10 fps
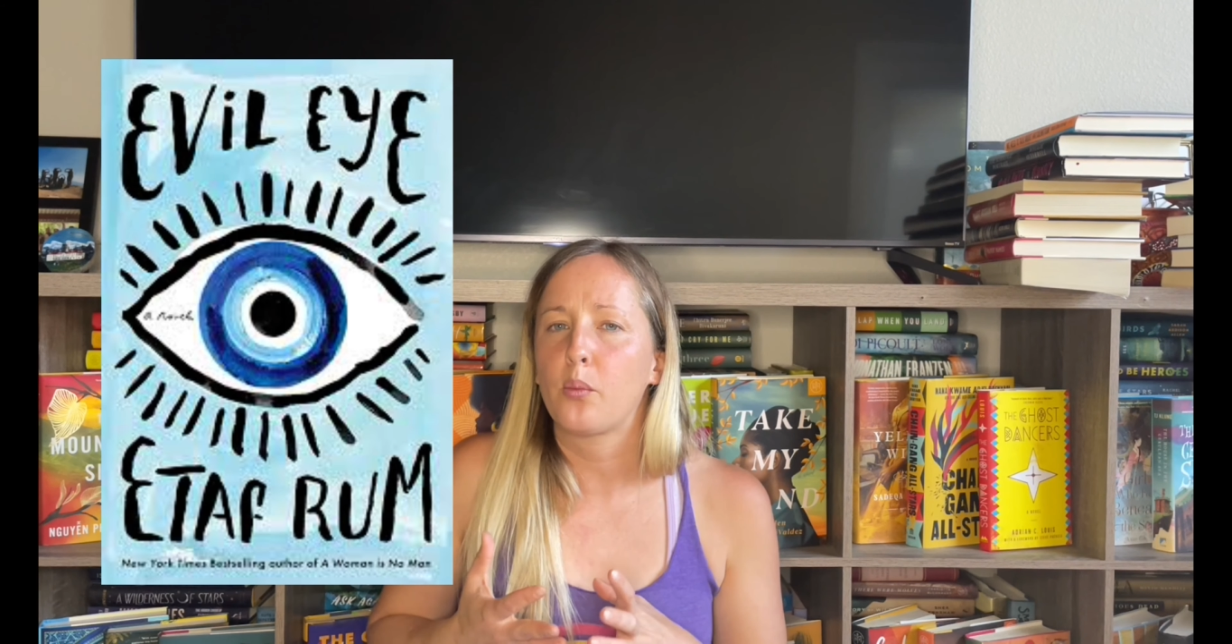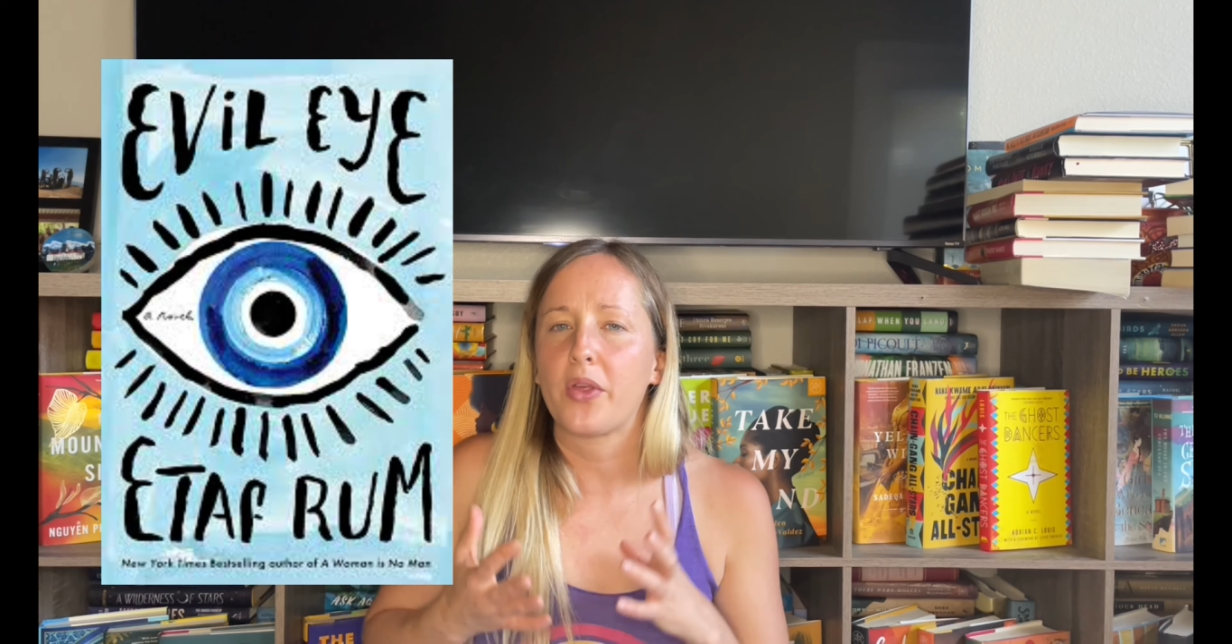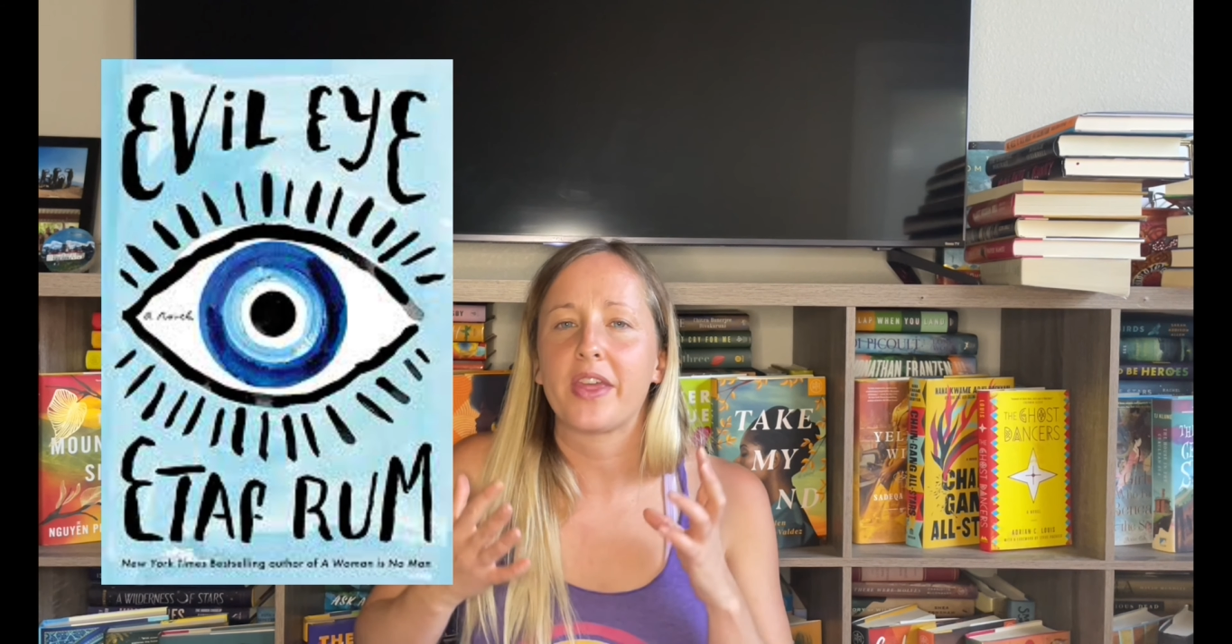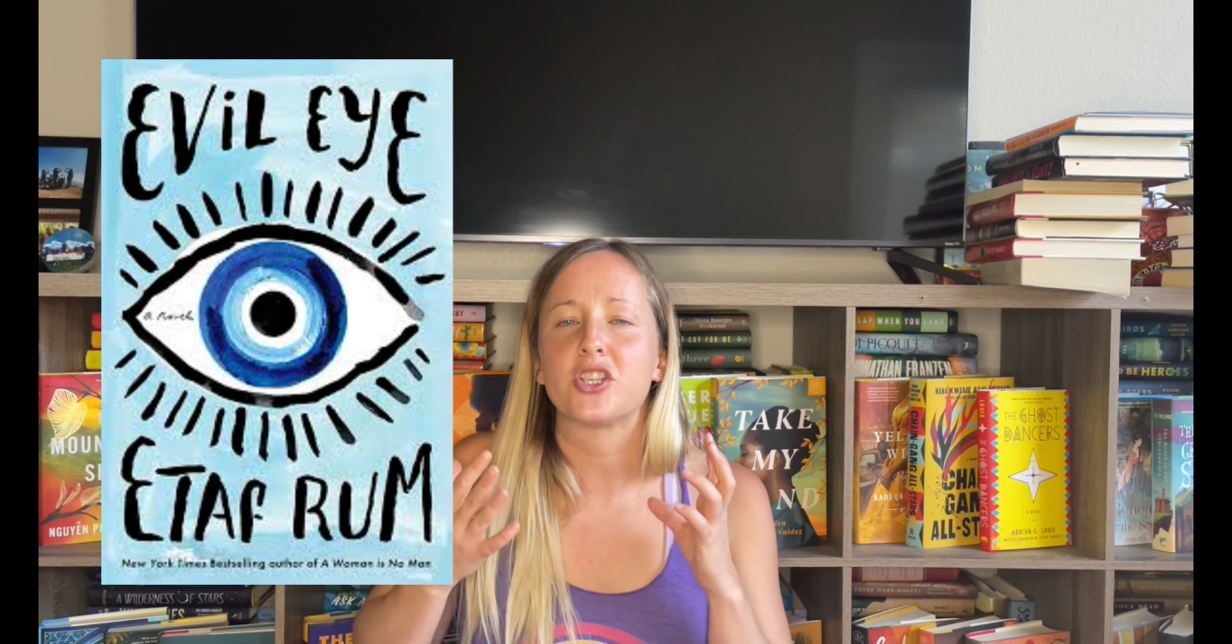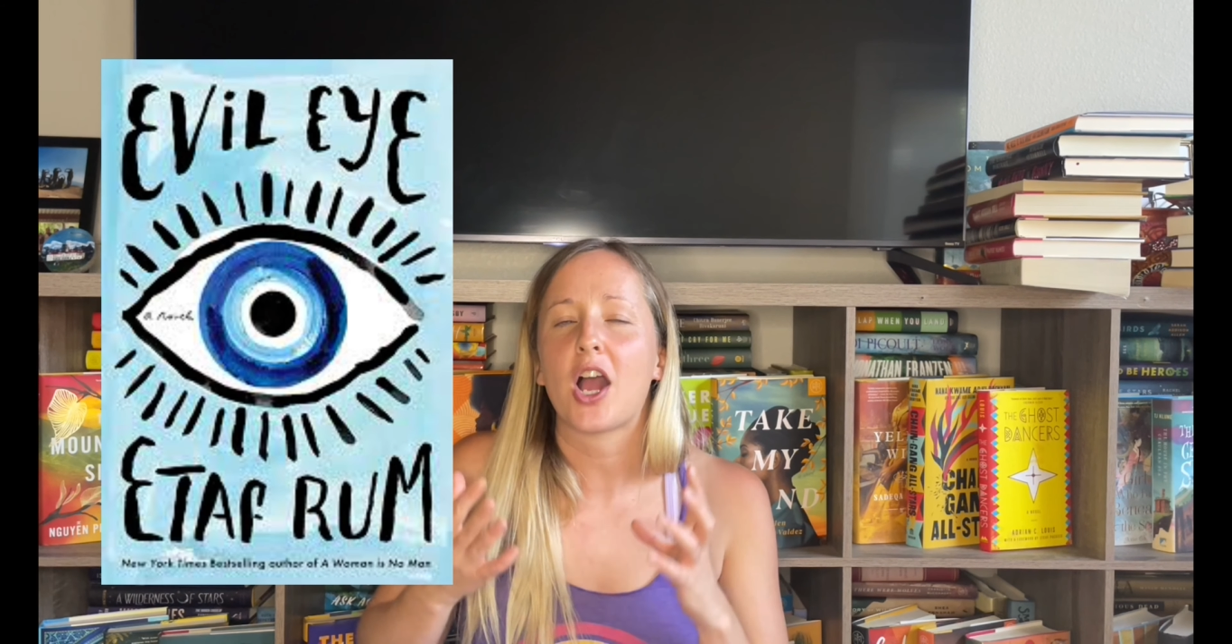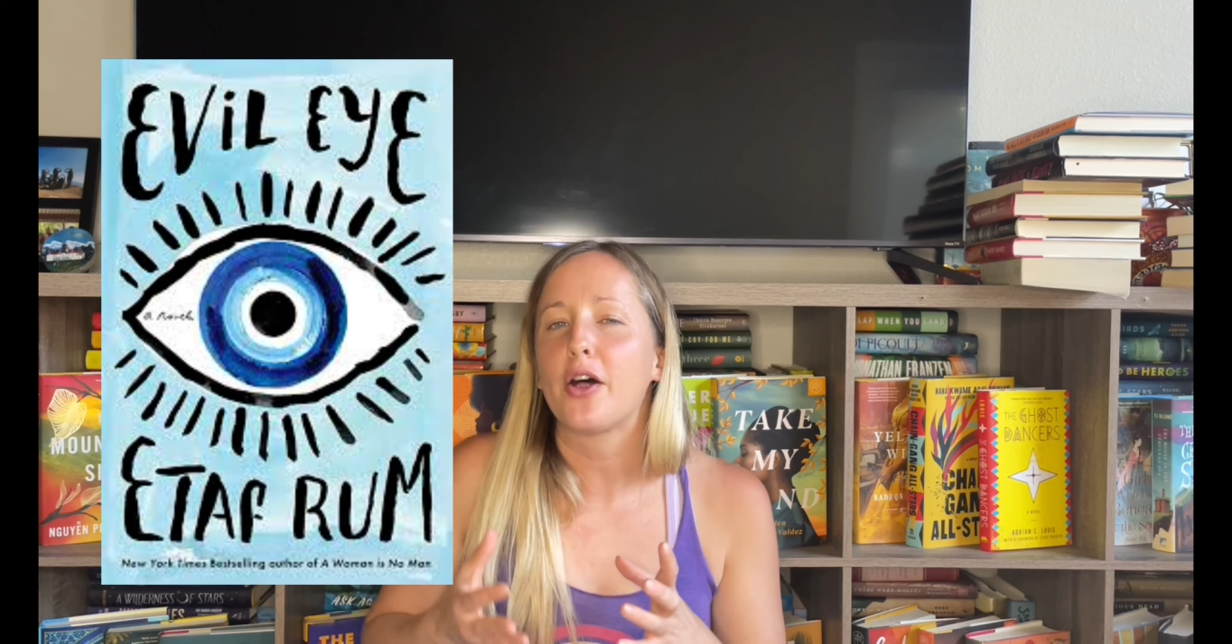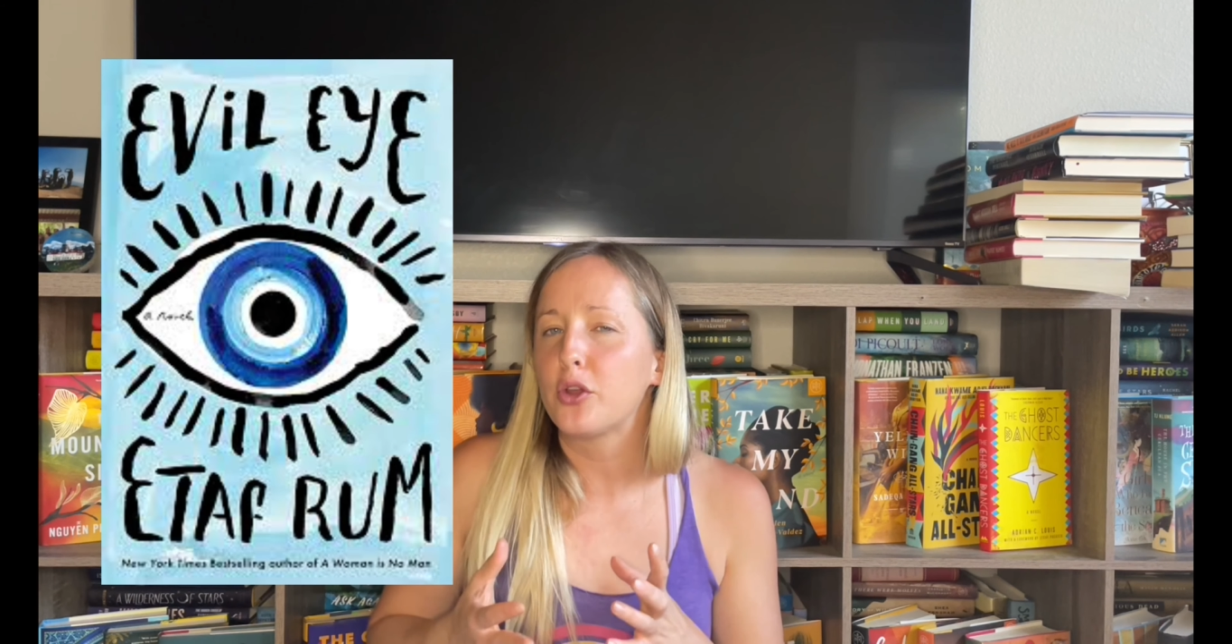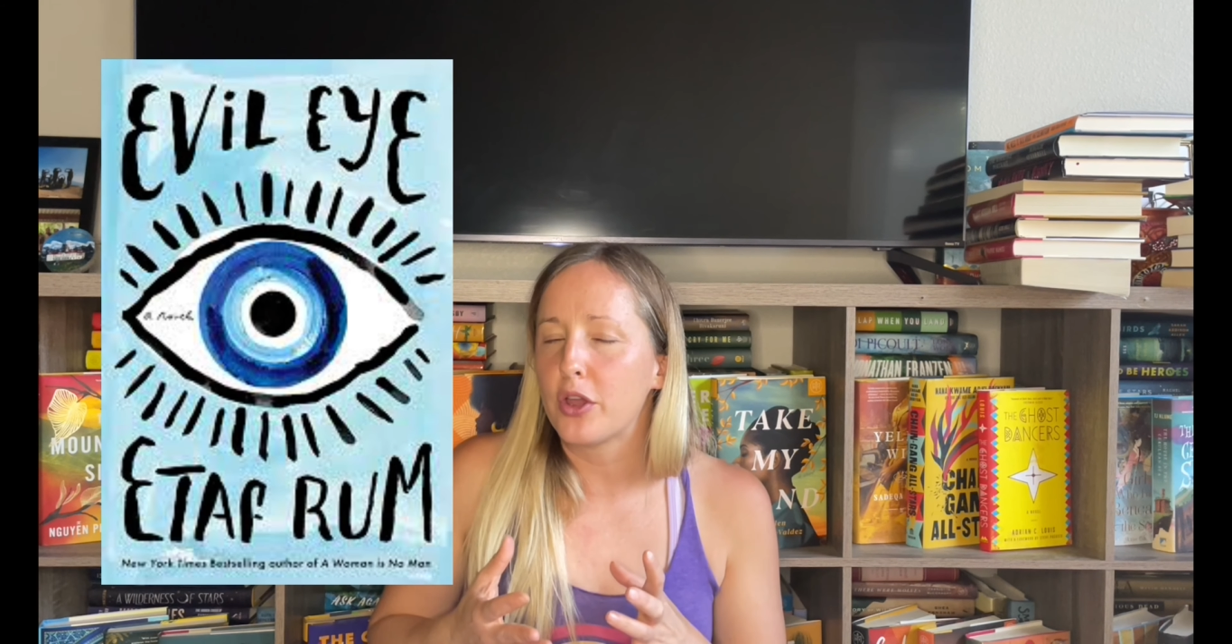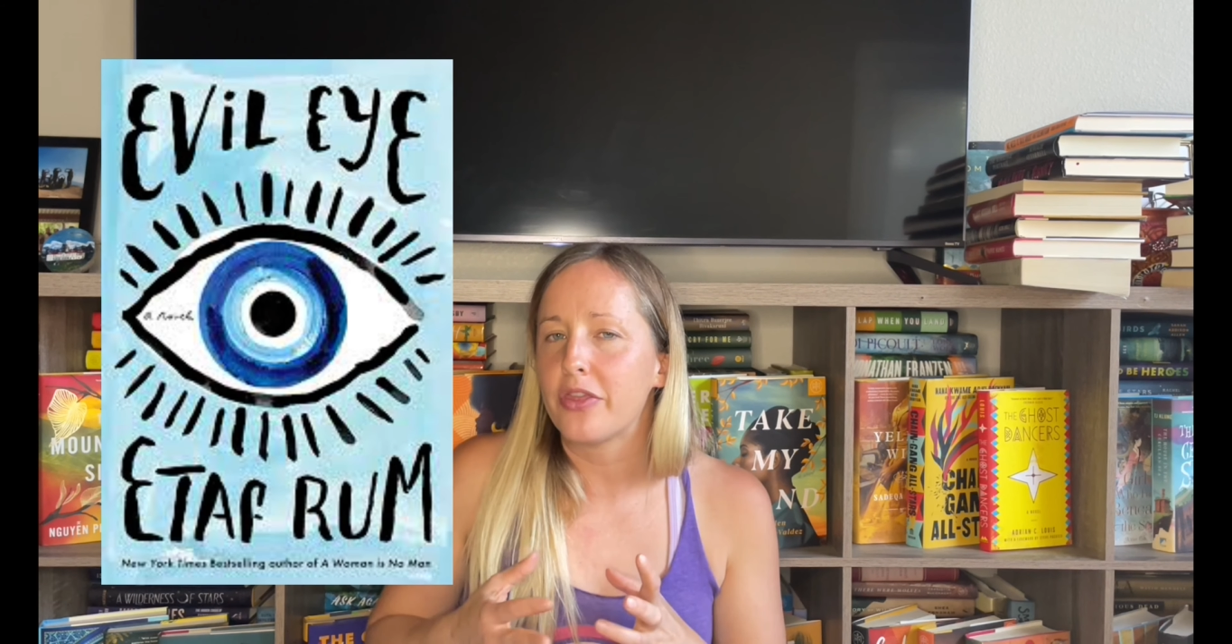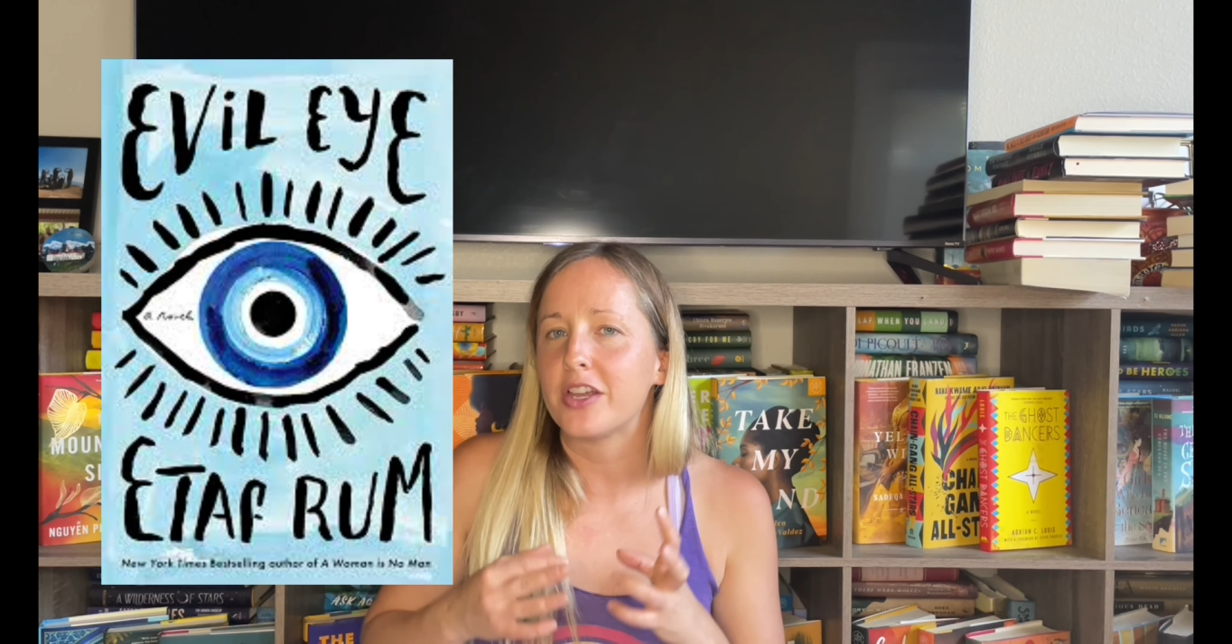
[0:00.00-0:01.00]
with a
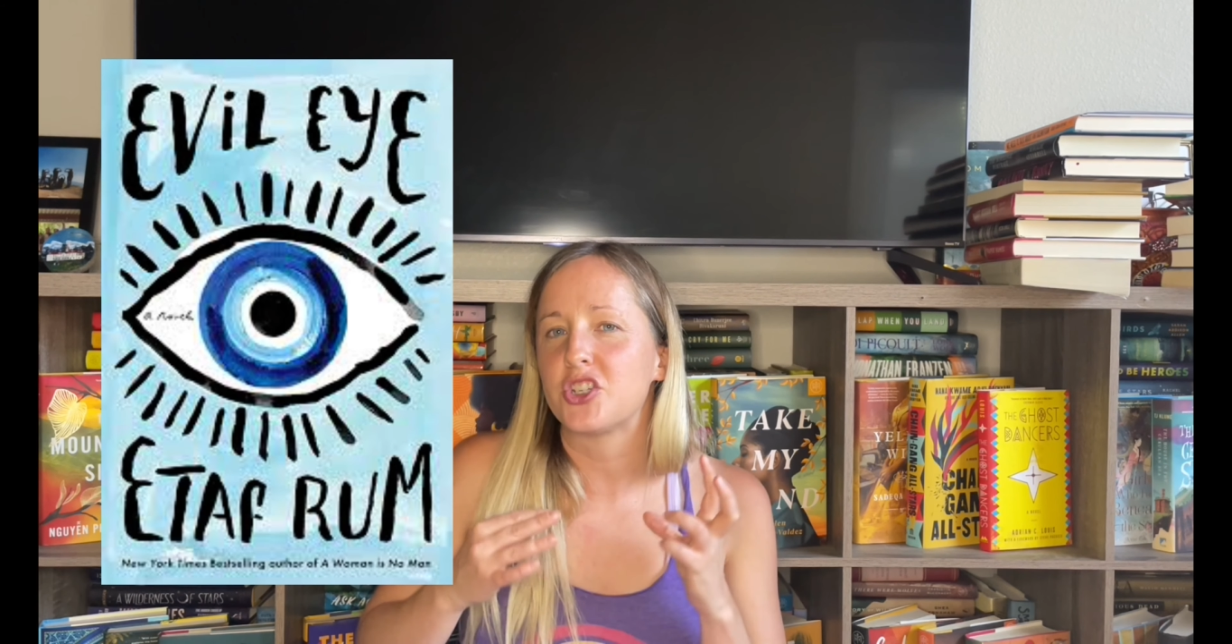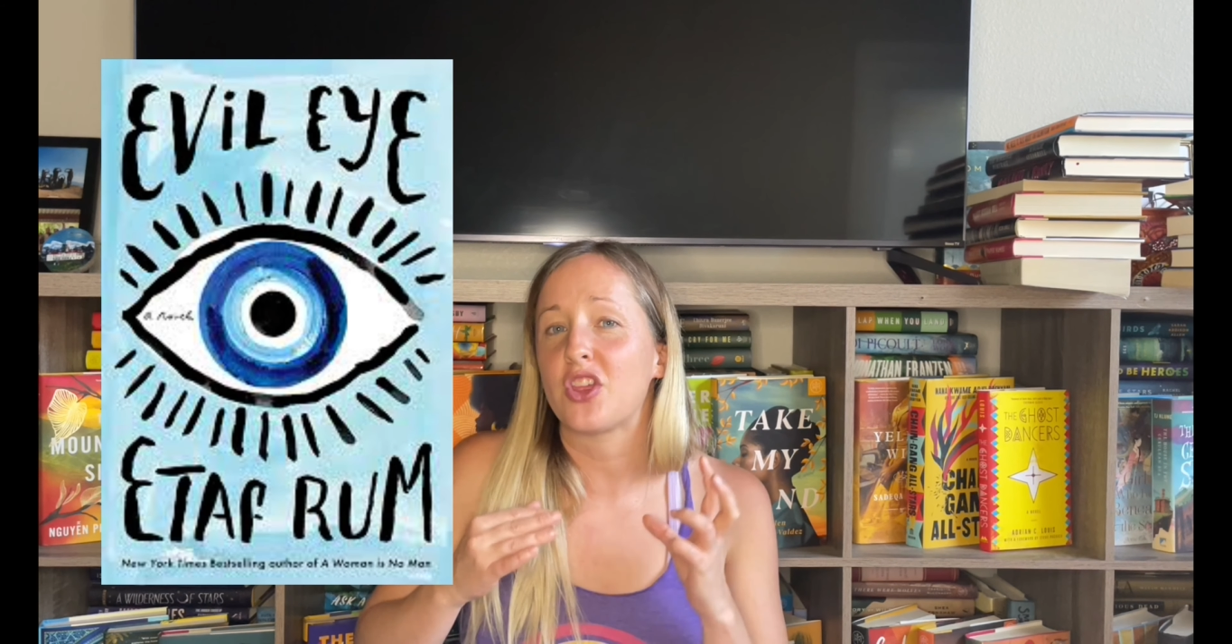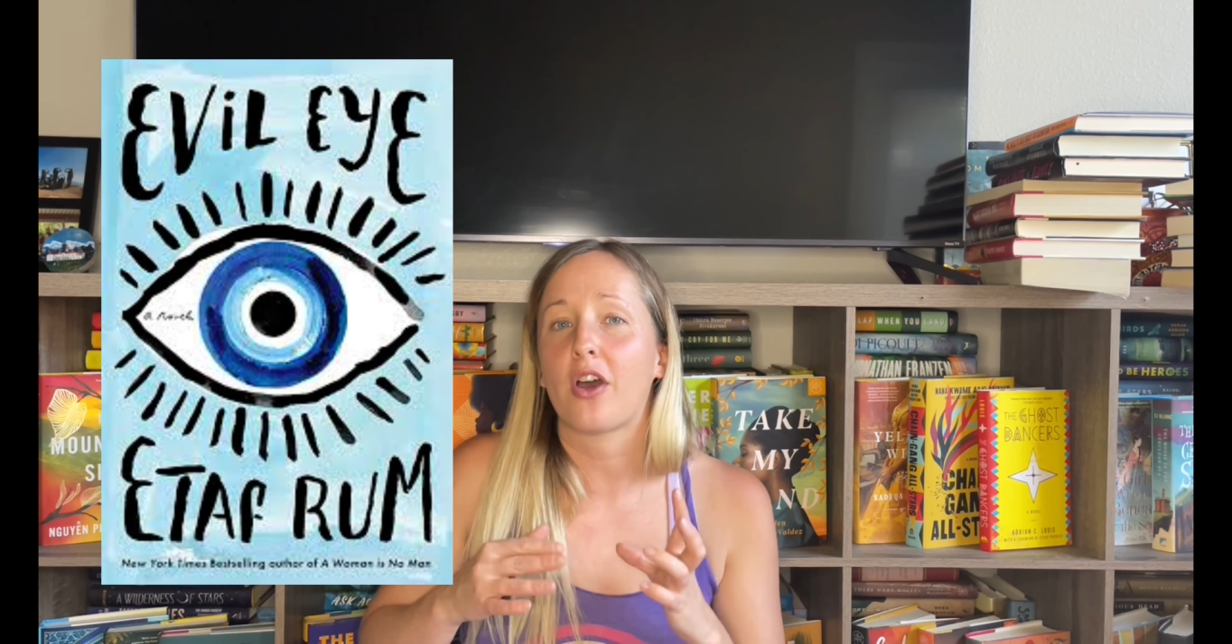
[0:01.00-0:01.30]
childhood that she